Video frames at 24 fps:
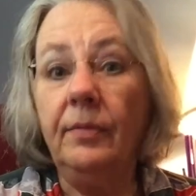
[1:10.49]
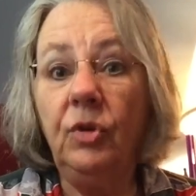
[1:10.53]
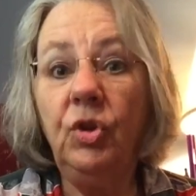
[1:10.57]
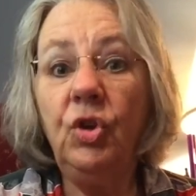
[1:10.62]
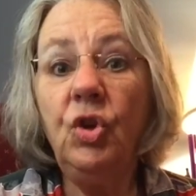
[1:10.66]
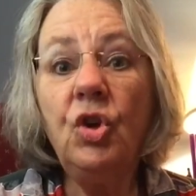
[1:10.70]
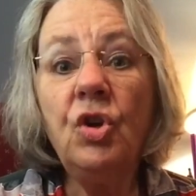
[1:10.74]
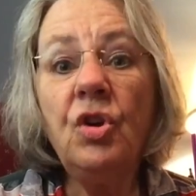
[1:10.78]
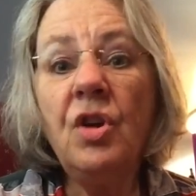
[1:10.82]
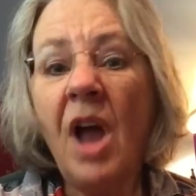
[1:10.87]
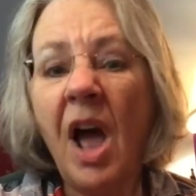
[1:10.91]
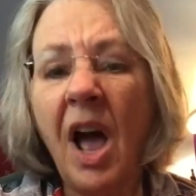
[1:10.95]

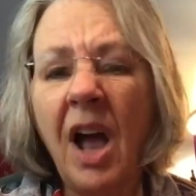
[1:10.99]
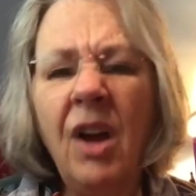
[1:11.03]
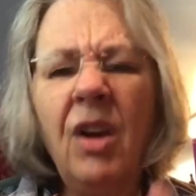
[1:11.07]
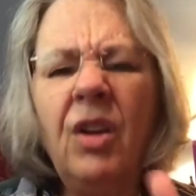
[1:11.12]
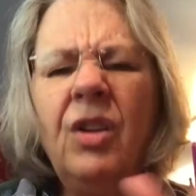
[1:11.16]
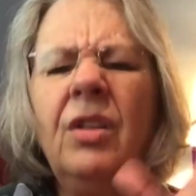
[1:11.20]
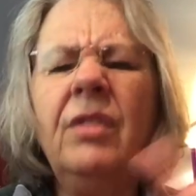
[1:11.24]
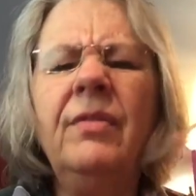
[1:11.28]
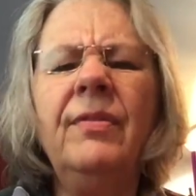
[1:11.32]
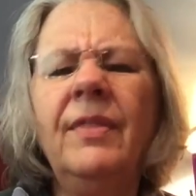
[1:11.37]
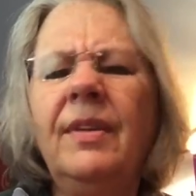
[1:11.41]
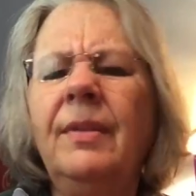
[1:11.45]

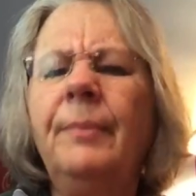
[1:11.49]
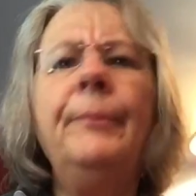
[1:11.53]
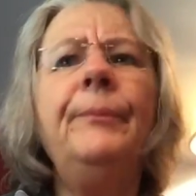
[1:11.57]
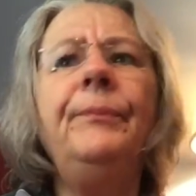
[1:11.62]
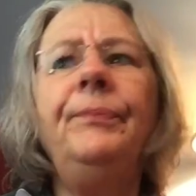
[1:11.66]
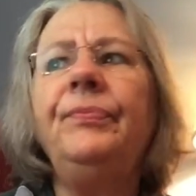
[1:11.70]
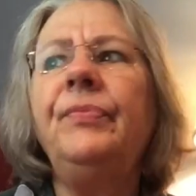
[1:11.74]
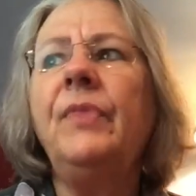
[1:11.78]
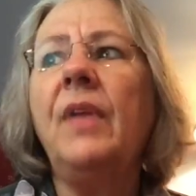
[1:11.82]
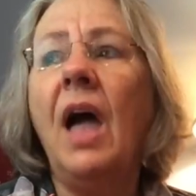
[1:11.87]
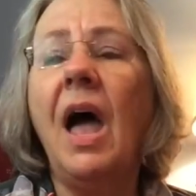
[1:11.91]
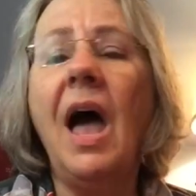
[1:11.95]

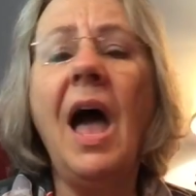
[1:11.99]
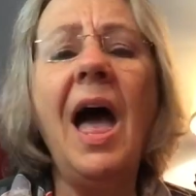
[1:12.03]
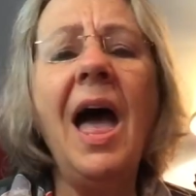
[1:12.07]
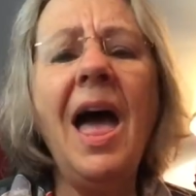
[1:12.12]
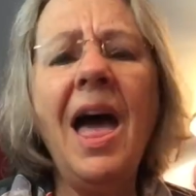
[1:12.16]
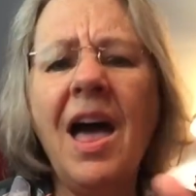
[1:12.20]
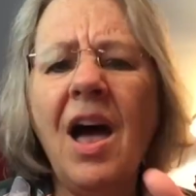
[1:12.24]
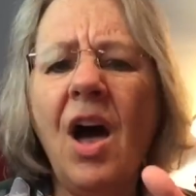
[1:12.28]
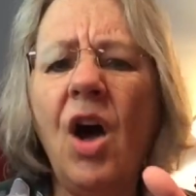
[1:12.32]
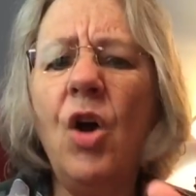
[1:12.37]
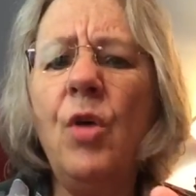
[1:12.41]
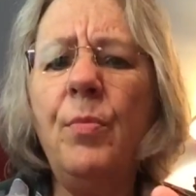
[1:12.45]

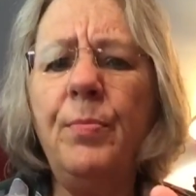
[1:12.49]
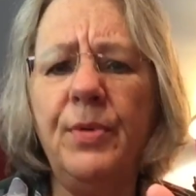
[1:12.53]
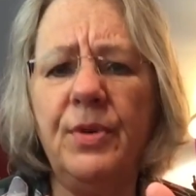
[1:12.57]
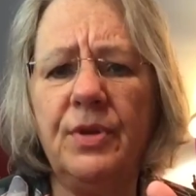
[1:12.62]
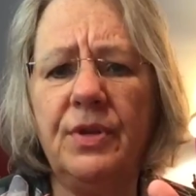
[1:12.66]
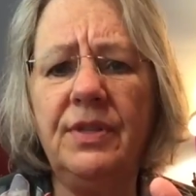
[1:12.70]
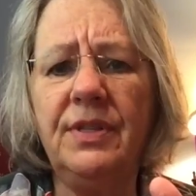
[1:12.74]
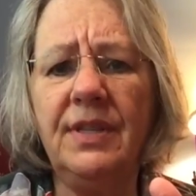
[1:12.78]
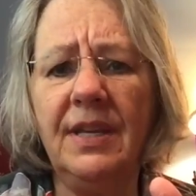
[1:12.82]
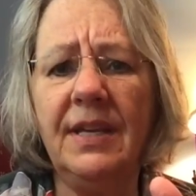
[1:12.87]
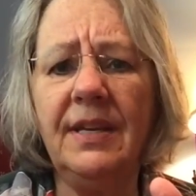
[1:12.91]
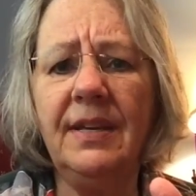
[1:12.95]
I hope
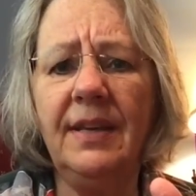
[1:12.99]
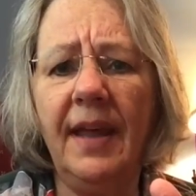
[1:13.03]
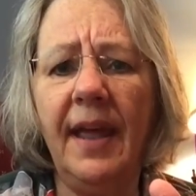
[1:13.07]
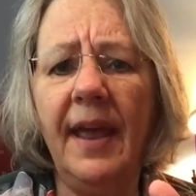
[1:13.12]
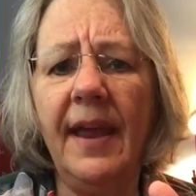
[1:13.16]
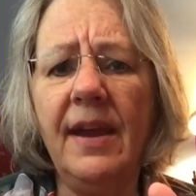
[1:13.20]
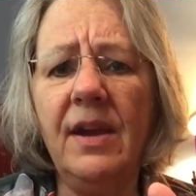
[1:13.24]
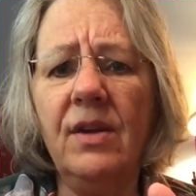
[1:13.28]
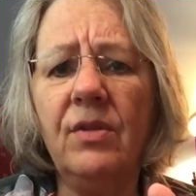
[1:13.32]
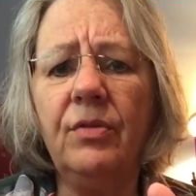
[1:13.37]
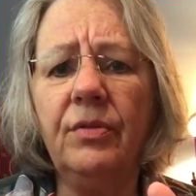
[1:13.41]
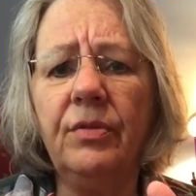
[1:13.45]
you're sitting
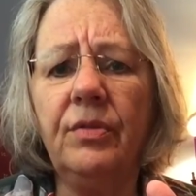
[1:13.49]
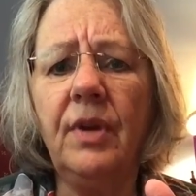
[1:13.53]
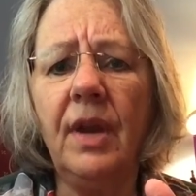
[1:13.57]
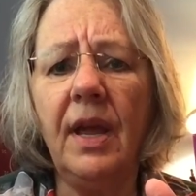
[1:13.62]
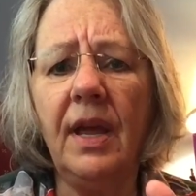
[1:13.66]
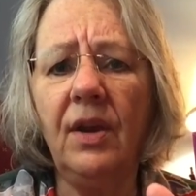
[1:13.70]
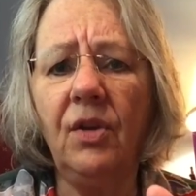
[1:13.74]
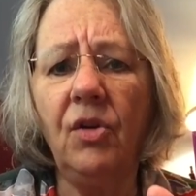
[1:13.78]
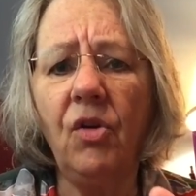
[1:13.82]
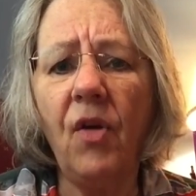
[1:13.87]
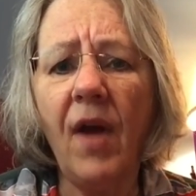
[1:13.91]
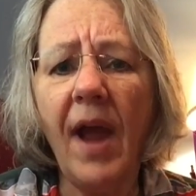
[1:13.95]
down
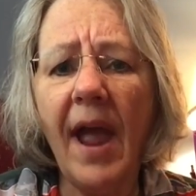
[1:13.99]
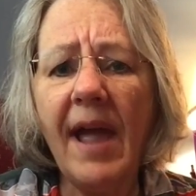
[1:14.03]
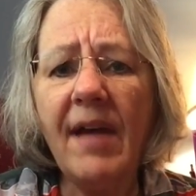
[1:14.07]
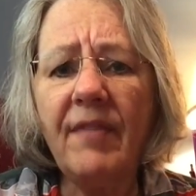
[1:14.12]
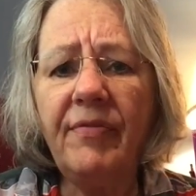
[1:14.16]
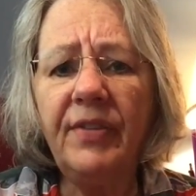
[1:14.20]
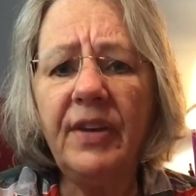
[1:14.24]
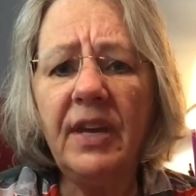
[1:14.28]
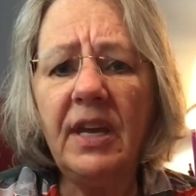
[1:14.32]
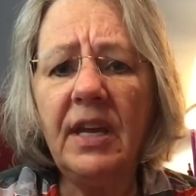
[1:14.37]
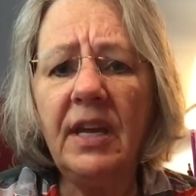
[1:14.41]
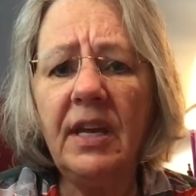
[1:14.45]
and
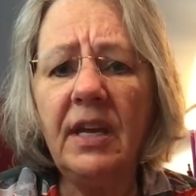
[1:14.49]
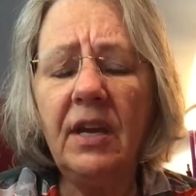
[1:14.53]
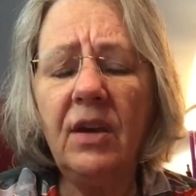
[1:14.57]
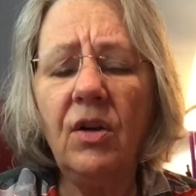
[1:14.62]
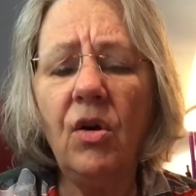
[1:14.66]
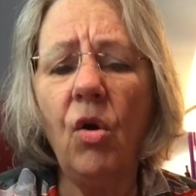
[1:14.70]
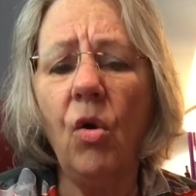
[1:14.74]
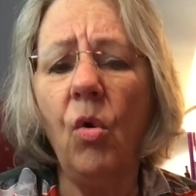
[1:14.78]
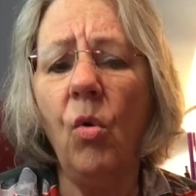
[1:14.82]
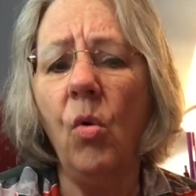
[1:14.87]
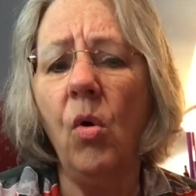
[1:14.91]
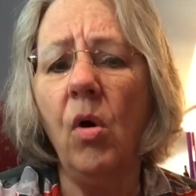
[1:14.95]

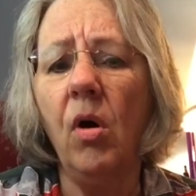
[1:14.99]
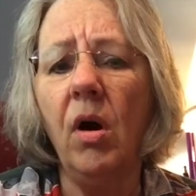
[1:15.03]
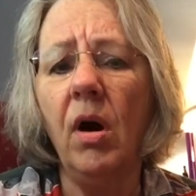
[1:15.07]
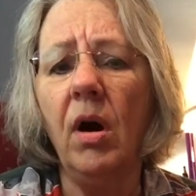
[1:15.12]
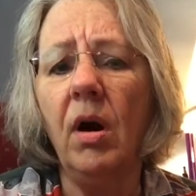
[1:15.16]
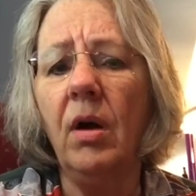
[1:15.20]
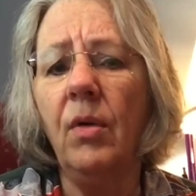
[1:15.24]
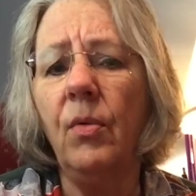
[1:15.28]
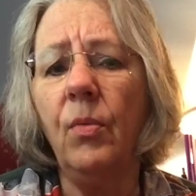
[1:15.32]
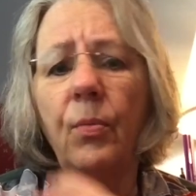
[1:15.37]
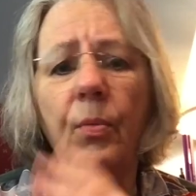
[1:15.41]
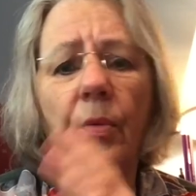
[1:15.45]
crafting
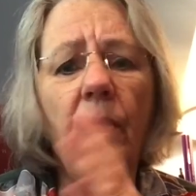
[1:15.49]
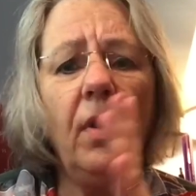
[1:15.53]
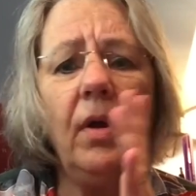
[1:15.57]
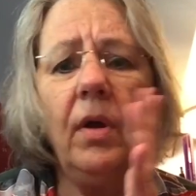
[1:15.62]
or